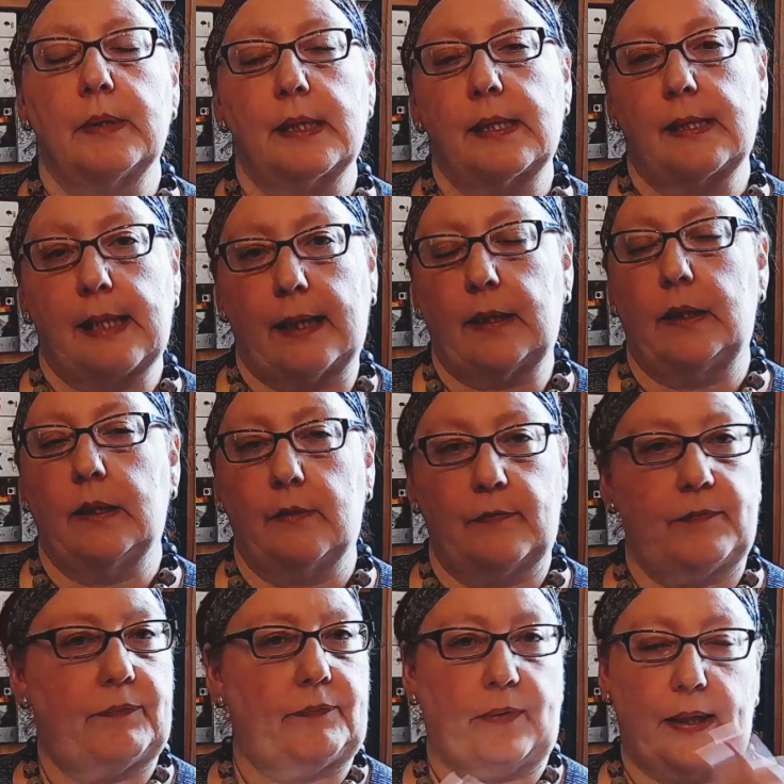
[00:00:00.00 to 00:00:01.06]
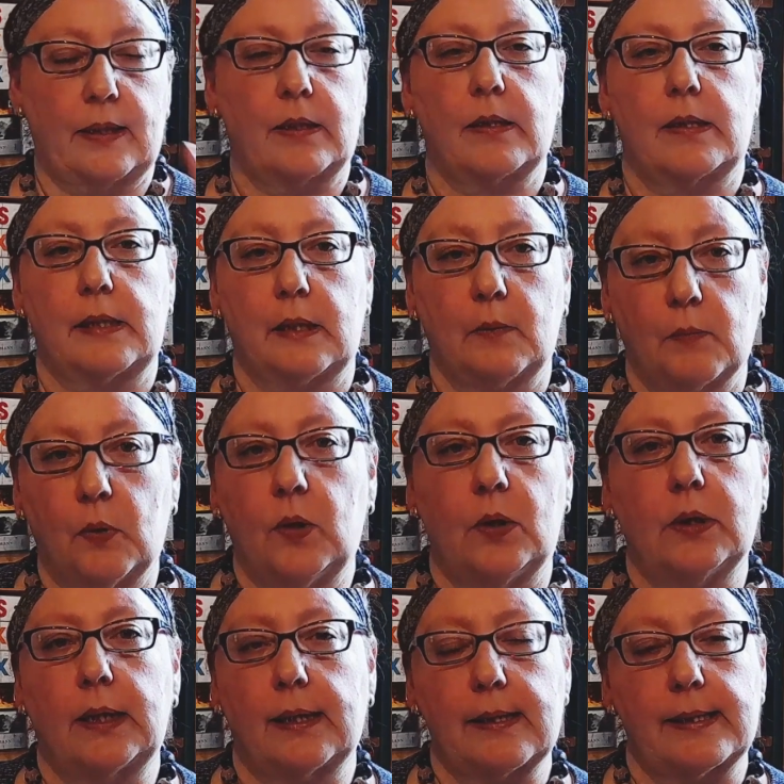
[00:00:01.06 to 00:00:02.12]
set in a fantasy
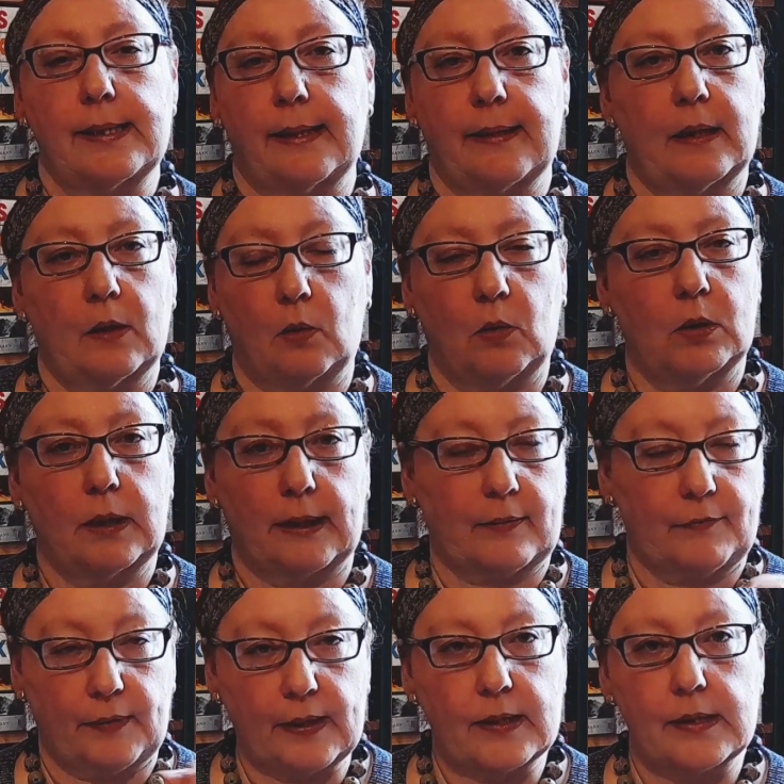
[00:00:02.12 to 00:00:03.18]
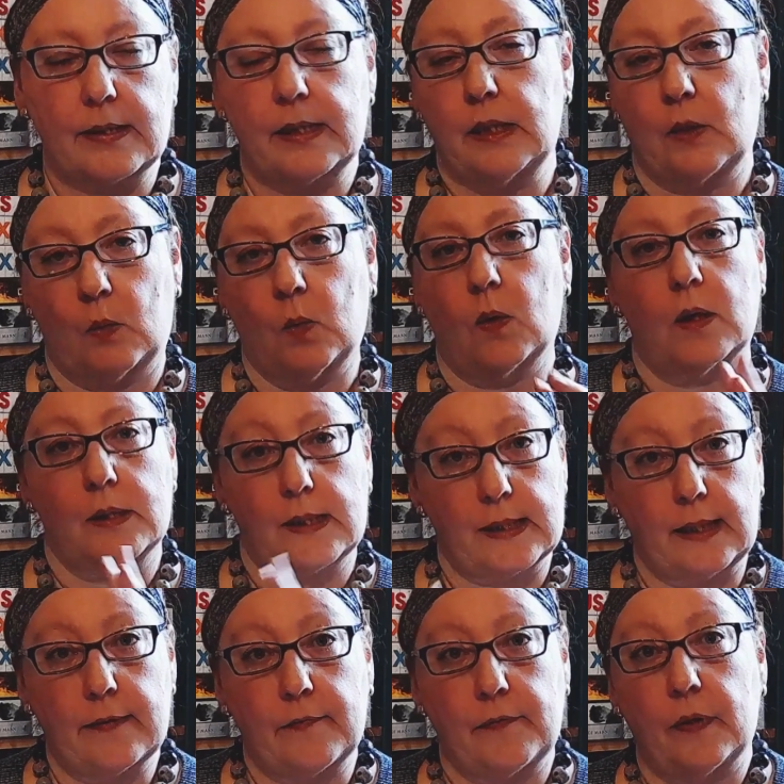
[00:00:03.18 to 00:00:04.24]
world. As I say, they're all like fantasy or
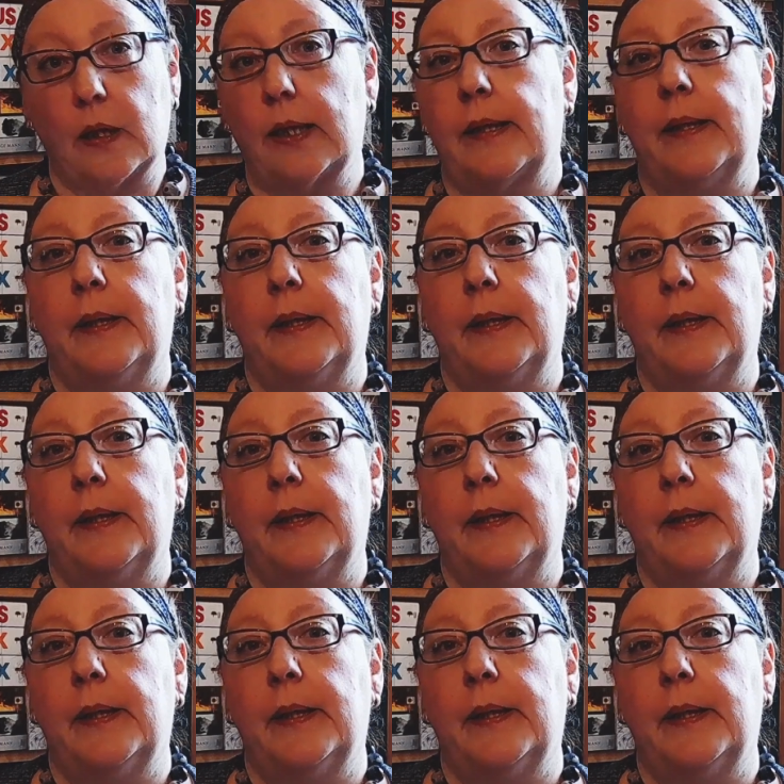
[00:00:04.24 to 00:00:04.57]
sci-fi.